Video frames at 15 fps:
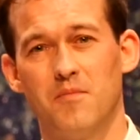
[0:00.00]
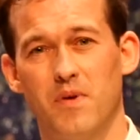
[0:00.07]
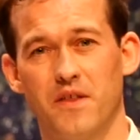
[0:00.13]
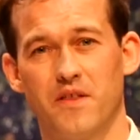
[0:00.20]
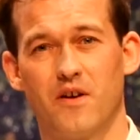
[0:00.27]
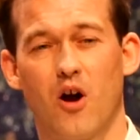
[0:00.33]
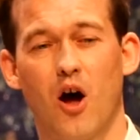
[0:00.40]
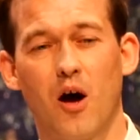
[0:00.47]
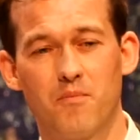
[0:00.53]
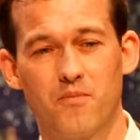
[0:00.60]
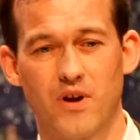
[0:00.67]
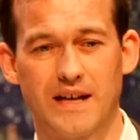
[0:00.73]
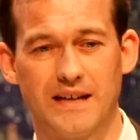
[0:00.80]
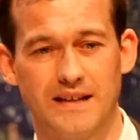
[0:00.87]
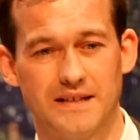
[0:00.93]
but they're
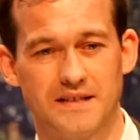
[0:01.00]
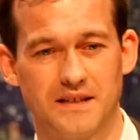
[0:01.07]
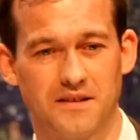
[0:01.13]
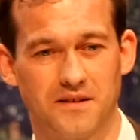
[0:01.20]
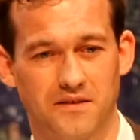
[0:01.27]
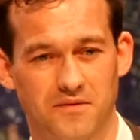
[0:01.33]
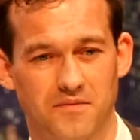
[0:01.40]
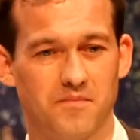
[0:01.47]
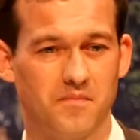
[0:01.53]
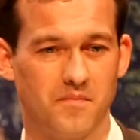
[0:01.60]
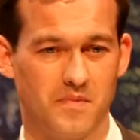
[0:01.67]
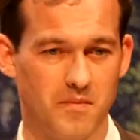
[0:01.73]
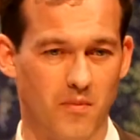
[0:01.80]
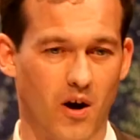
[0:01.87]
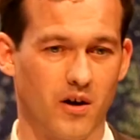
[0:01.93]
upregulating
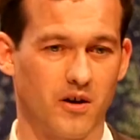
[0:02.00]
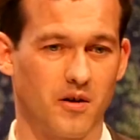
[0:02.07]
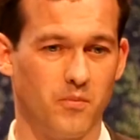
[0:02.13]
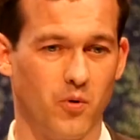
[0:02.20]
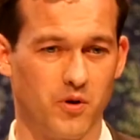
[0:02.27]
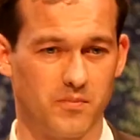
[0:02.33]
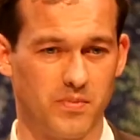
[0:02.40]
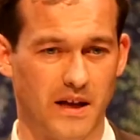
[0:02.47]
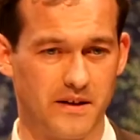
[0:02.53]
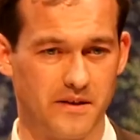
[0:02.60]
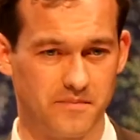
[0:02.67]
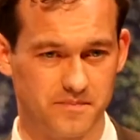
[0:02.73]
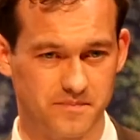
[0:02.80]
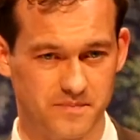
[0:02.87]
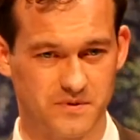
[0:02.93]
the marker protoplanin.